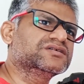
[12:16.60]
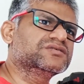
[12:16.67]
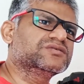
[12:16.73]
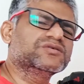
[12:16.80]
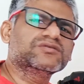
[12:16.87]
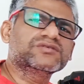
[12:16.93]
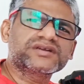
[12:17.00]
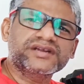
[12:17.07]

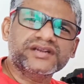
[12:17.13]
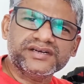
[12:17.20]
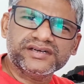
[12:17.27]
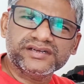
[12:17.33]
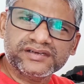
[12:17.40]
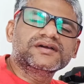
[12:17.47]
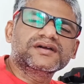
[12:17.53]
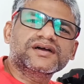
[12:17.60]
overhead.
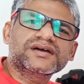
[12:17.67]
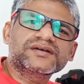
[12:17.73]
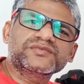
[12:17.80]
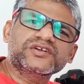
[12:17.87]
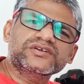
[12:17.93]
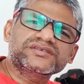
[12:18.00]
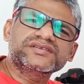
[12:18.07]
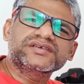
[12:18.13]
I'm
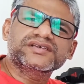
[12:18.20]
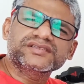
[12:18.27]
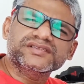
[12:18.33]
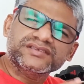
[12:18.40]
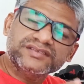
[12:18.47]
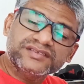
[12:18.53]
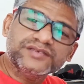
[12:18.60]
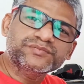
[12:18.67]
not saying the
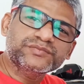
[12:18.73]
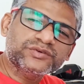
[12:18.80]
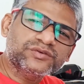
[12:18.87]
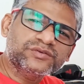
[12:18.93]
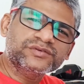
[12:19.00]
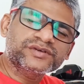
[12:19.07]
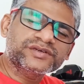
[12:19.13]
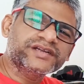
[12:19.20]
CPU
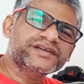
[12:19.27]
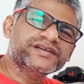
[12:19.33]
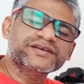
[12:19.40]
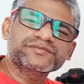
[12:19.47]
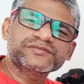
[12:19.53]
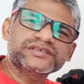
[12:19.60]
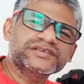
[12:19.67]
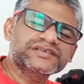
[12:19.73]
overhead, I'm
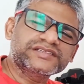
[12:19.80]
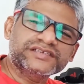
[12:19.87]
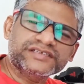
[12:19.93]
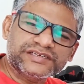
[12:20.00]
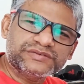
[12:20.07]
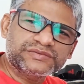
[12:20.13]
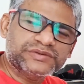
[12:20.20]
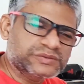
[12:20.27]
saying the
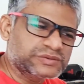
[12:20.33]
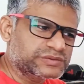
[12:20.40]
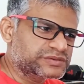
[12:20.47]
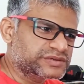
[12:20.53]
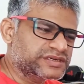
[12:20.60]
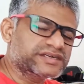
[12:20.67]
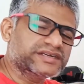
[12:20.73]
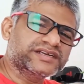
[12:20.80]
network
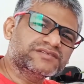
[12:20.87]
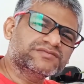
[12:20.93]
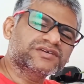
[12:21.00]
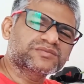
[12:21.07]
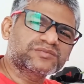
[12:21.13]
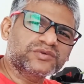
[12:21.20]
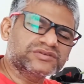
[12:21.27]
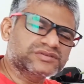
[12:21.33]
overhead, network
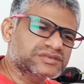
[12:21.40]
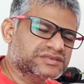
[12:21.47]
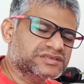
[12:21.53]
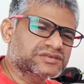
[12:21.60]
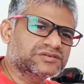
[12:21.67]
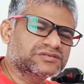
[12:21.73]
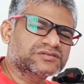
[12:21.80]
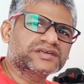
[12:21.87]
processing
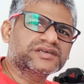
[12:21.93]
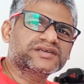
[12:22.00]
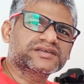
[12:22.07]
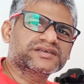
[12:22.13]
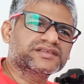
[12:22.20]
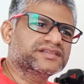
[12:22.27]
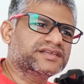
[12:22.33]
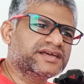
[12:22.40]
overhead
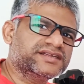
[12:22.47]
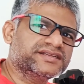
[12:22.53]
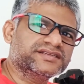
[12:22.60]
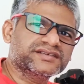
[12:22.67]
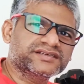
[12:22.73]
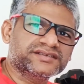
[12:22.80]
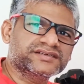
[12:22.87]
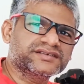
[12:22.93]
than
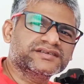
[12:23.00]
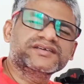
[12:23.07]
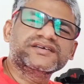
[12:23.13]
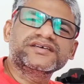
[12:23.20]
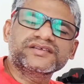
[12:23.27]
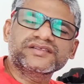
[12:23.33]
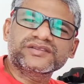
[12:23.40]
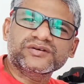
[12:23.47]

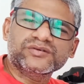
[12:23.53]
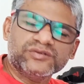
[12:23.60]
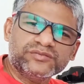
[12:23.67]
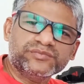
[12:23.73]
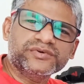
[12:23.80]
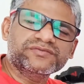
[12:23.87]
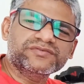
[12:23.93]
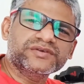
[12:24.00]
the
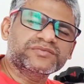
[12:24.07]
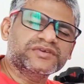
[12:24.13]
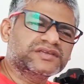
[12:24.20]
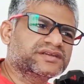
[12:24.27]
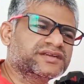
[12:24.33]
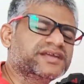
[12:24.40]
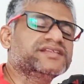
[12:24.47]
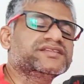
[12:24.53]
OpenVPN.
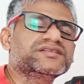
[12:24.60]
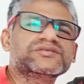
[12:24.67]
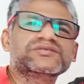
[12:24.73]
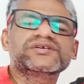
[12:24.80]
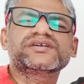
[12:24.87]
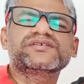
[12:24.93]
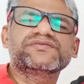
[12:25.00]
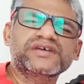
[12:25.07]
Hence, you
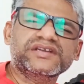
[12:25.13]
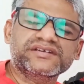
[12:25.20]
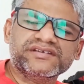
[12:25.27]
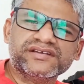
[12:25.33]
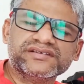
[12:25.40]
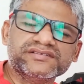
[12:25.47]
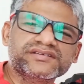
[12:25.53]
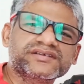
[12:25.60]
get
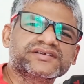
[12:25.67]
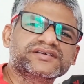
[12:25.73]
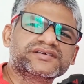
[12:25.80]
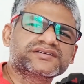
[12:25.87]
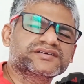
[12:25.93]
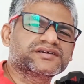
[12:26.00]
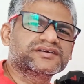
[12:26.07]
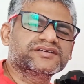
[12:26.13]
fantastic
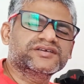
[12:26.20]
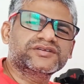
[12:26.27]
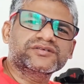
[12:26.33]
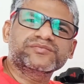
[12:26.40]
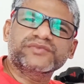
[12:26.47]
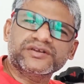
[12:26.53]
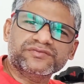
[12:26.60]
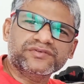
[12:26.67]

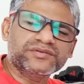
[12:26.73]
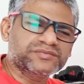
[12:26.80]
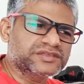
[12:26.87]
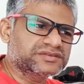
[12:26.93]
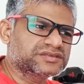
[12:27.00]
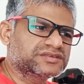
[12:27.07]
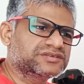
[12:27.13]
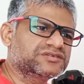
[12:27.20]
performance
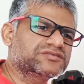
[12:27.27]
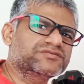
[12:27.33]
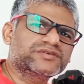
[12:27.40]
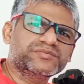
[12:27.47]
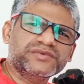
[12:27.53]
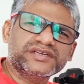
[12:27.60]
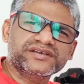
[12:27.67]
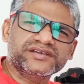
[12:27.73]
in your
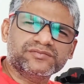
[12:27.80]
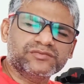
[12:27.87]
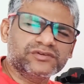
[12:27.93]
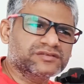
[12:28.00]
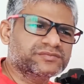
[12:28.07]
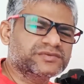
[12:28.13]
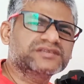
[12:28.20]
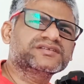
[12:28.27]
VPN
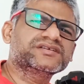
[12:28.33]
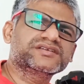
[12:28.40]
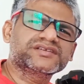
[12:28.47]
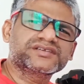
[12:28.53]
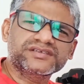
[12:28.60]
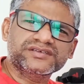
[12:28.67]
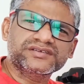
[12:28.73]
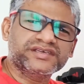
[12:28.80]
deployments. And in
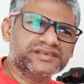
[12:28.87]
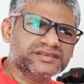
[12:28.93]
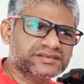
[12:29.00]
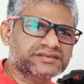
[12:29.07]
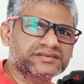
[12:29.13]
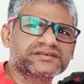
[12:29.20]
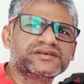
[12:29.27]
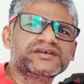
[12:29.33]
case
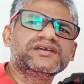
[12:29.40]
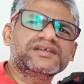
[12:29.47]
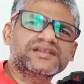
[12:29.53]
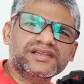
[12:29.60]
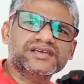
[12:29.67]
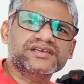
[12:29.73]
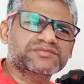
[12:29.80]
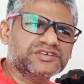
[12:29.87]

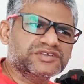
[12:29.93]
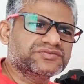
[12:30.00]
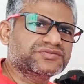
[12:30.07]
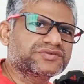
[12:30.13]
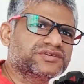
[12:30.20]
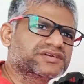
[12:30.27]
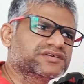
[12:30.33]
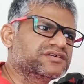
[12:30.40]
like me, if you
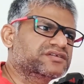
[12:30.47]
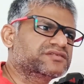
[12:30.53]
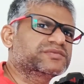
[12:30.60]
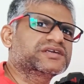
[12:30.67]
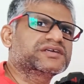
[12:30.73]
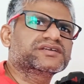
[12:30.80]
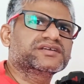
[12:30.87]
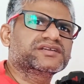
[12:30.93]

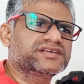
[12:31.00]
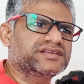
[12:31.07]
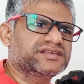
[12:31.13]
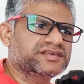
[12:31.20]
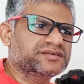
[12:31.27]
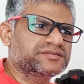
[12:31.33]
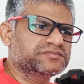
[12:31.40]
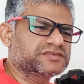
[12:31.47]
incorporate in
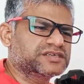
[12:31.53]
any